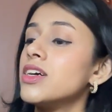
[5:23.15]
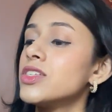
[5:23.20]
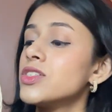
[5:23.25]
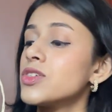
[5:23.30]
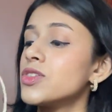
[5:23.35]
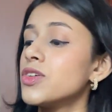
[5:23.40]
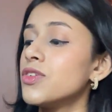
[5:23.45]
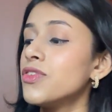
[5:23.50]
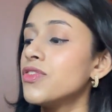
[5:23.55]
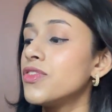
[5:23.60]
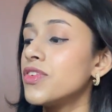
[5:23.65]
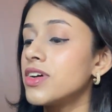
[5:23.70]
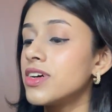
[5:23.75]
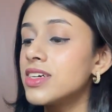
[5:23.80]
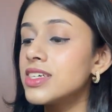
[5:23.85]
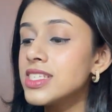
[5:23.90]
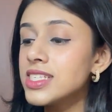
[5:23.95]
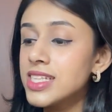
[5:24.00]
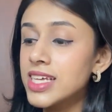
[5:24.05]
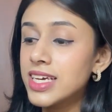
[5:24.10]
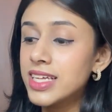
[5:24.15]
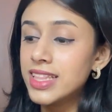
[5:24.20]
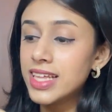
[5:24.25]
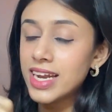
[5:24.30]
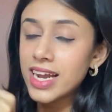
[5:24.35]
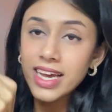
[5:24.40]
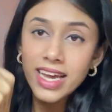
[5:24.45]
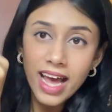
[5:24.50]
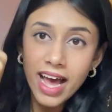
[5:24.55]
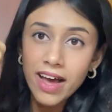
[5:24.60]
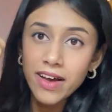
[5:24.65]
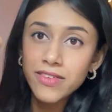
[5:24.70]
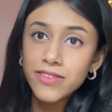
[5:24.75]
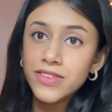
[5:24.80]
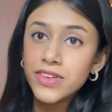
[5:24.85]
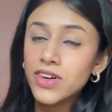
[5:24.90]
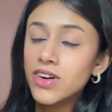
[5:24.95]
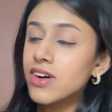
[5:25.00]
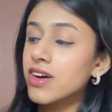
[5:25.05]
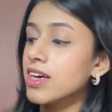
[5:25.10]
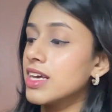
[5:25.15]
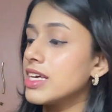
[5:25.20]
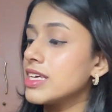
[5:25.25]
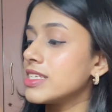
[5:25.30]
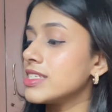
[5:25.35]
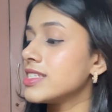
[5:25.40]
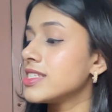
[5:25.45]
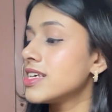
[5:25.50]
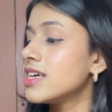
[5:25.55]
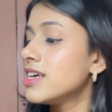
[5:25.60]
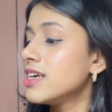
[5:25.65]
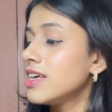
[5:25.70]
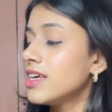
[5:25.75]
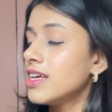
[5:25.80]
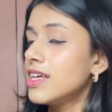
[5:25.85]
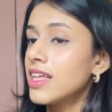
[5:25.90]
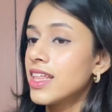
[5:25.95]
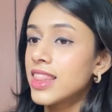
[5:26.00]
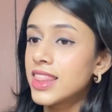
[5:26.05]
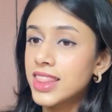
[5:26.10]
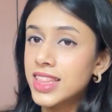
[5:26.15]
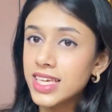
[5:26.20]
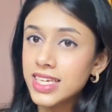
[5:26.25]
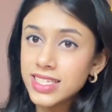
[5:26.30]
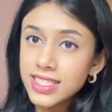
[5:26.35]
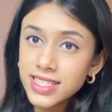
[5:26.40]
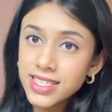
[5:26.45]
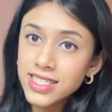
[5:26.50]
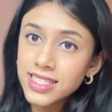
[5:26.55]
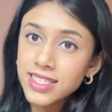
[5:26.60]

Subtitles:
So the first thing that I have here is this,